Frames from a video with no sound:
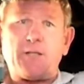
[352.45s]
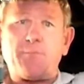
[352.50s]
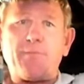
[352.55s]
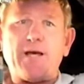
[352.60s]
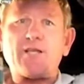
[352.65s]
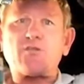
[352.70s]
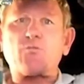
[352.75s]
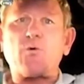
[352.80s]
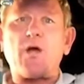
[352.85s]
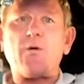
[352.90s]

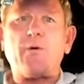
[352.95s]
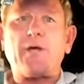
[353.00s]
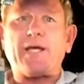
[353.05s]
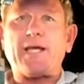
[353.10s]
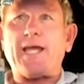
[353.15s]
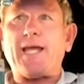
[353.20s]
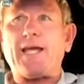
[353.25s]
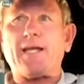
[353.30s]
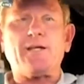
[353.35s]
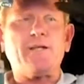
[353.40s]
in the best
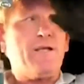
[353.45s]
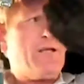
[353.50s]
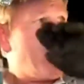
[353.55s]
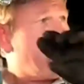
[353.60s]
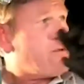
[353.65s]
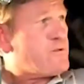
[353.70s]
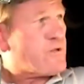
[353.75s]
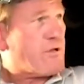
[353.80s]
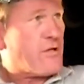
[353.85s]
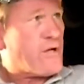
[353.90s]
way we
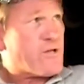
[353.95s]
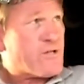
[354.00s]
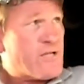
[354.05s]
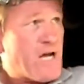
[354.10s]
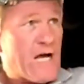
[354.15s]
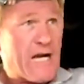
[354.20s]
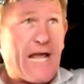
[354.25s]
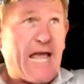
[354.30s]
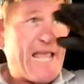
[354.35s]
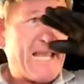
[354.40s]
can so that
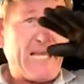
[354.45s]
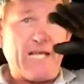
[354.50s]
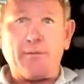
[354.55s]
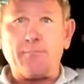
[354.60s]
it's not